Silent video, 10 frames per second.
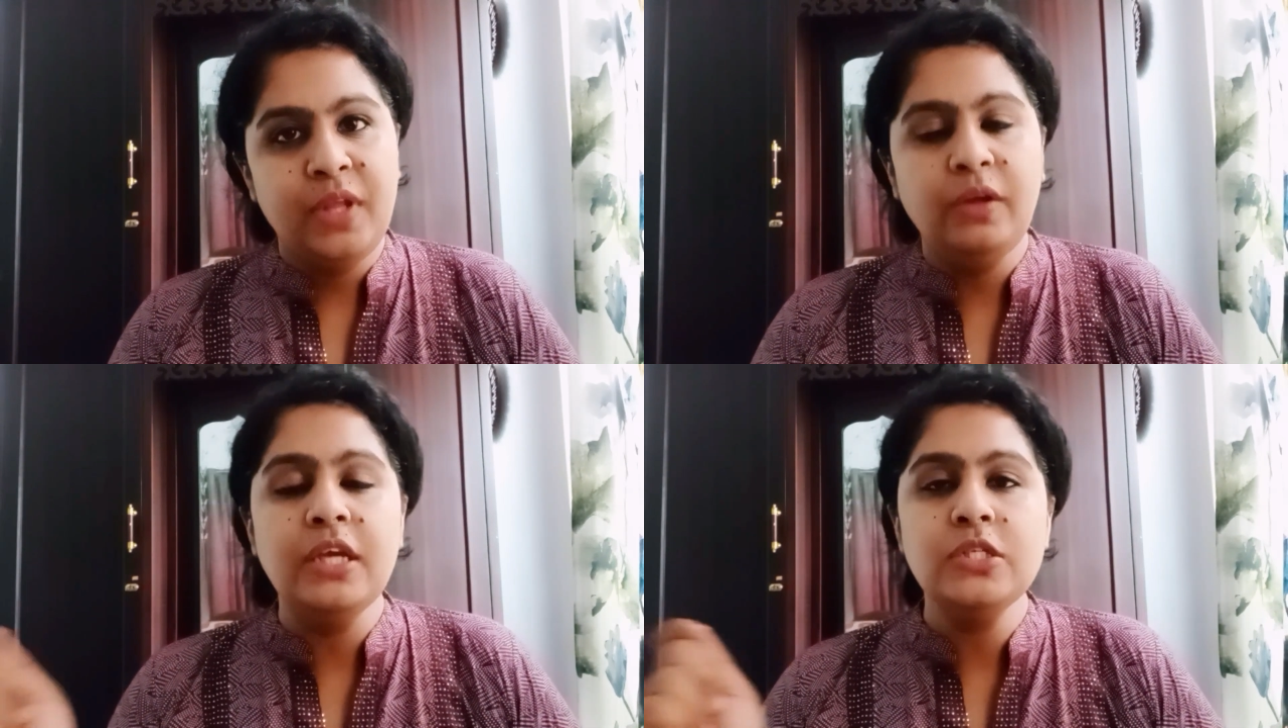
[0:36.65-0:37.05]

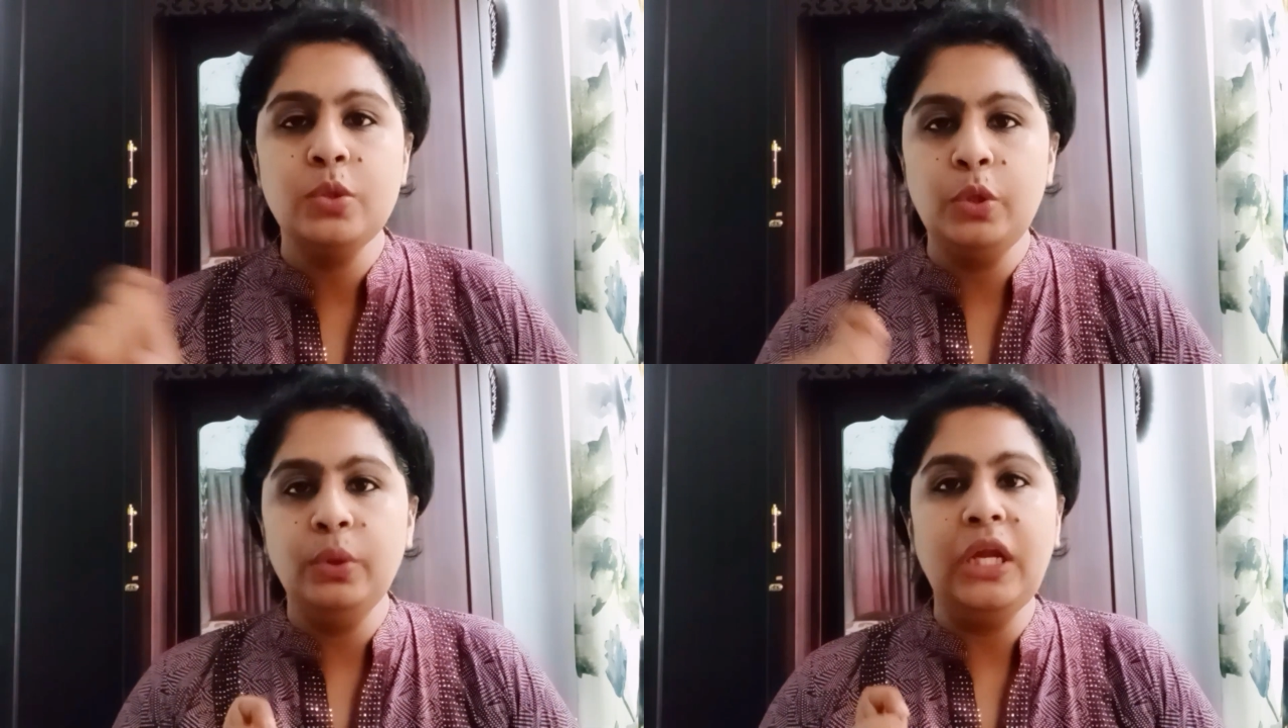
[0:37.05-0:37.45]
Okay,
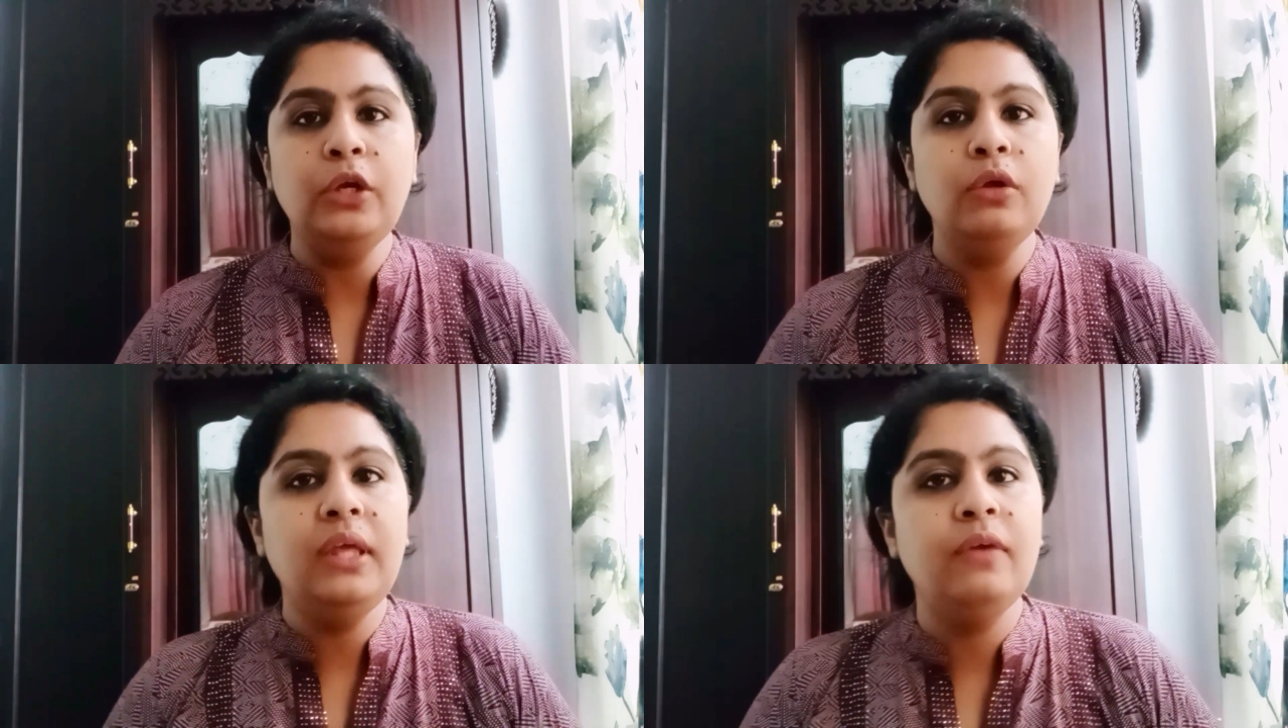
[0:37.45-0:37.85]
so you
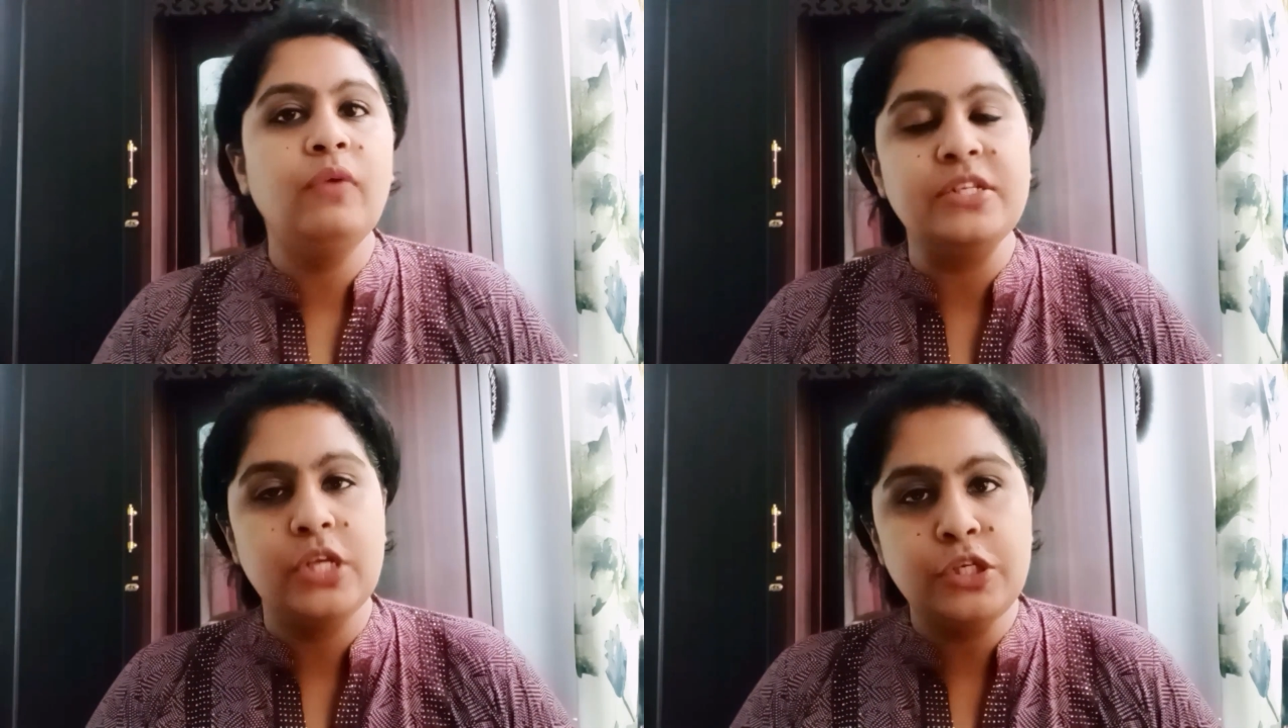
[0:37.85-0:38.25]
need to give
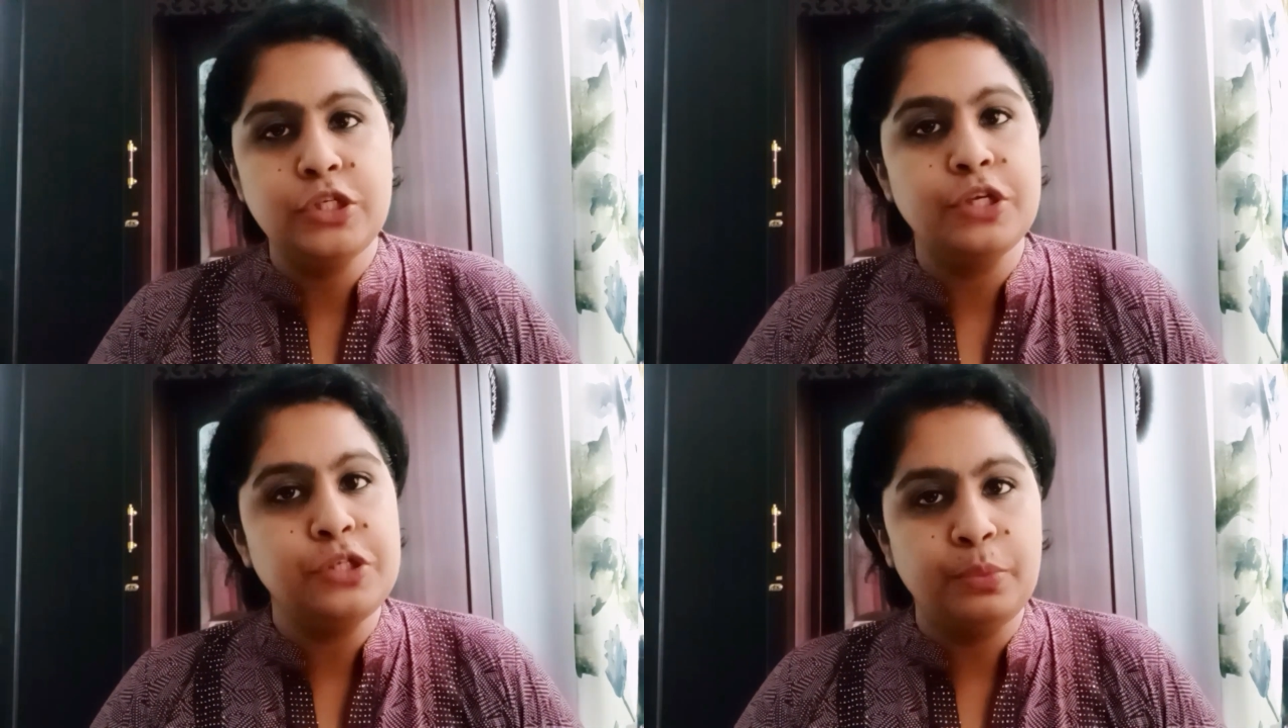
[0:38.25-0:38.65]

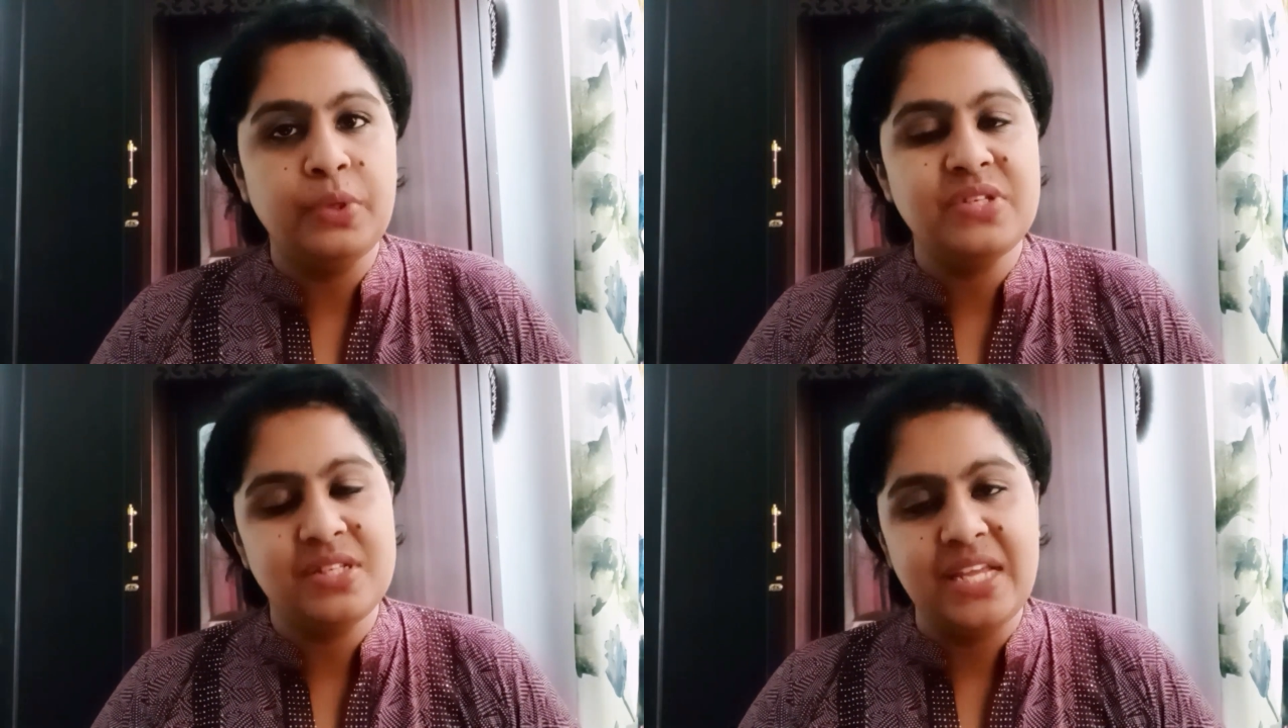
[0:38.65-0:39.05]
attention
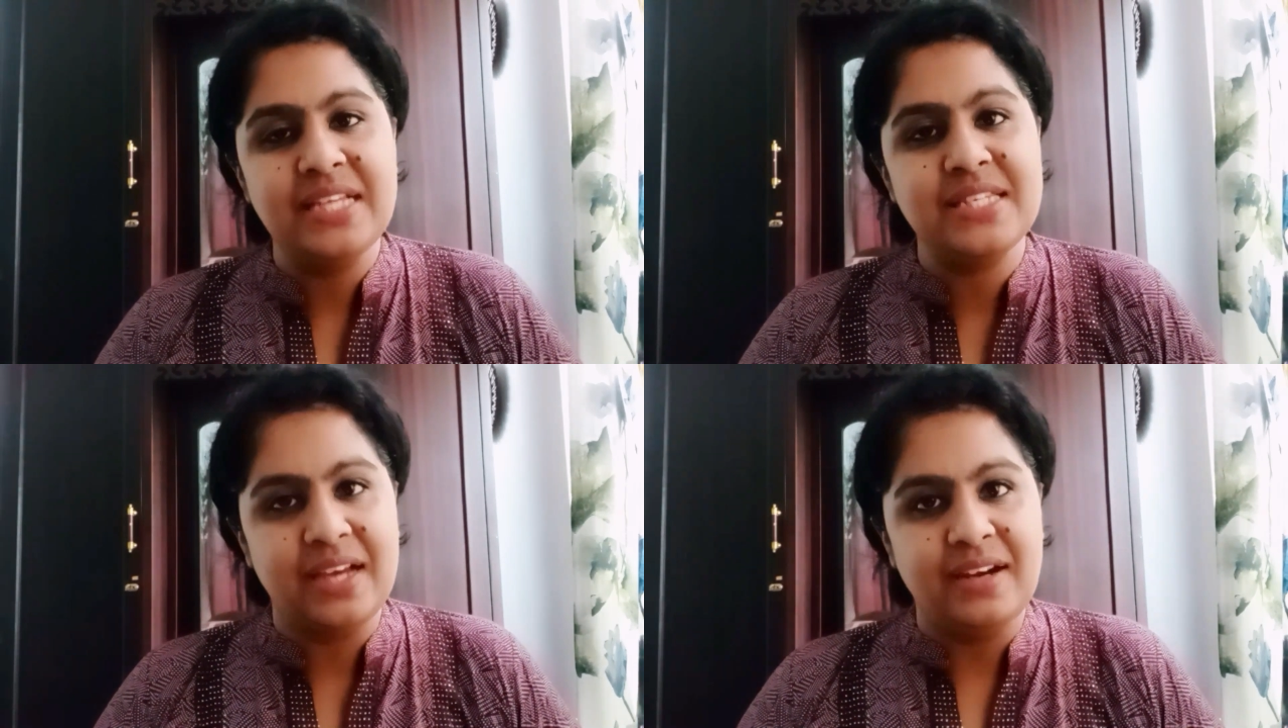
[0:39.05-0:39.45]
towards
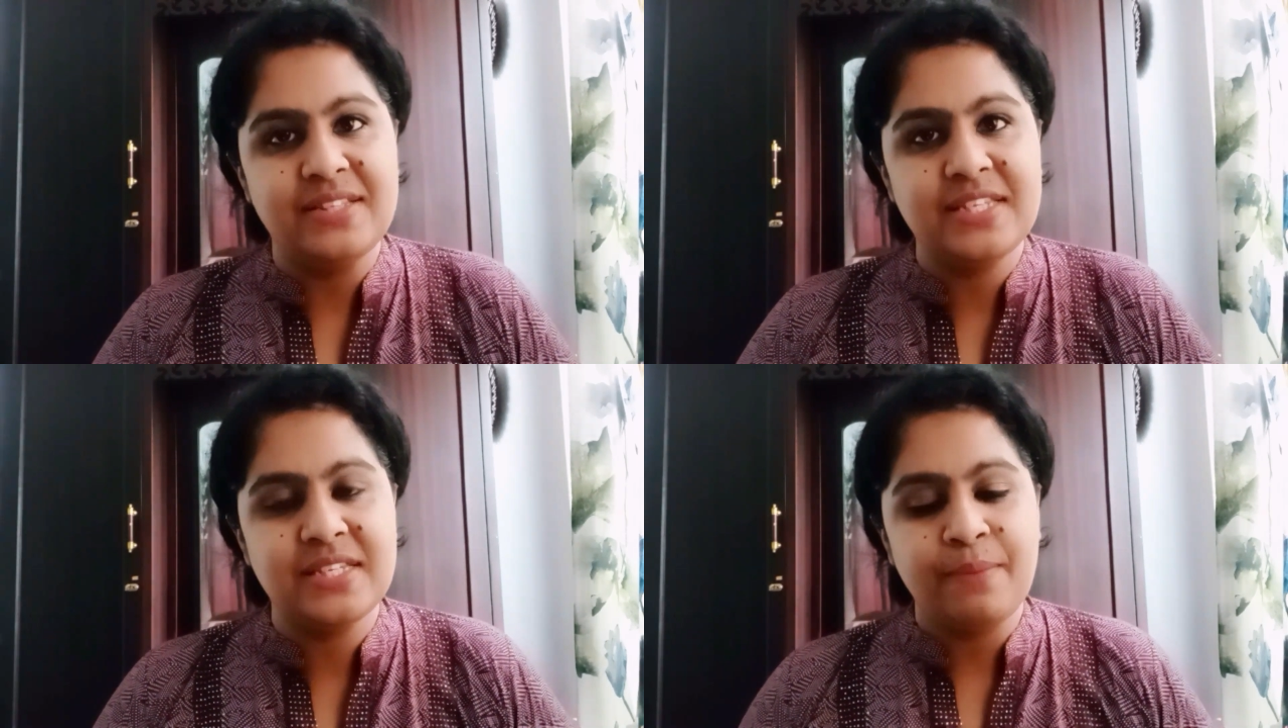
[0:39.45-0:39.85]
these
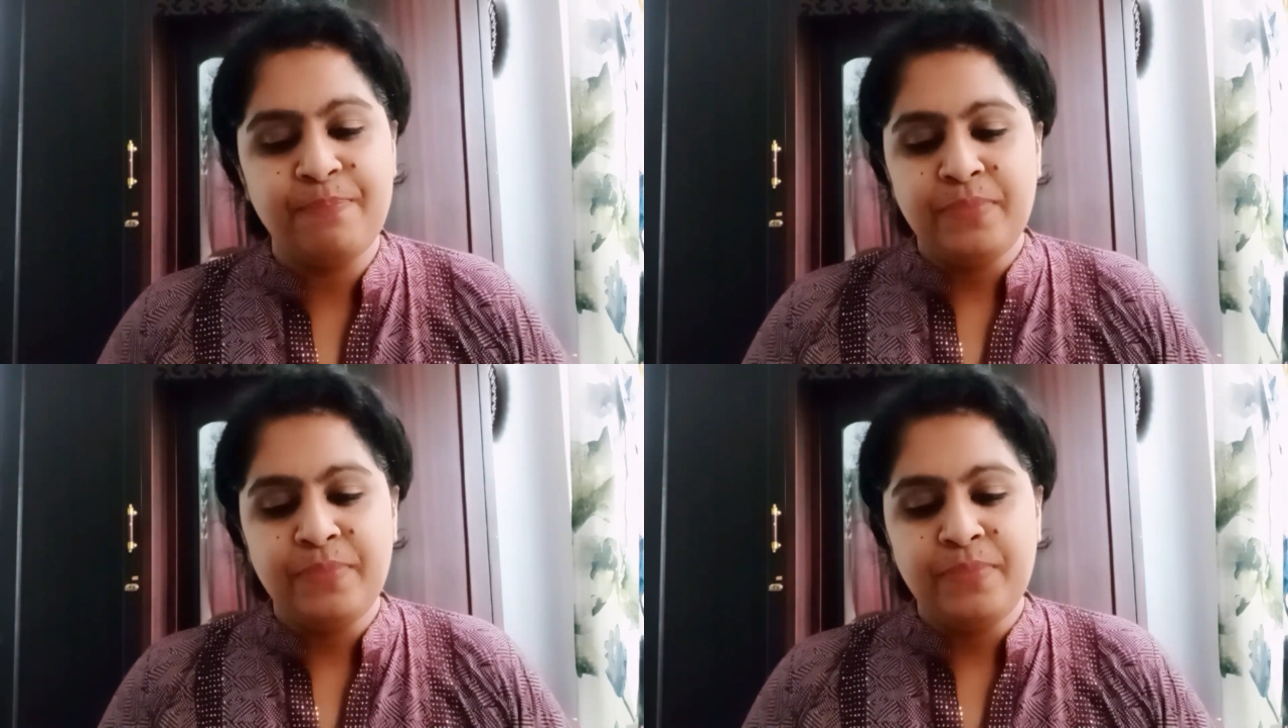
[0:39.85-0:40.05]
cards.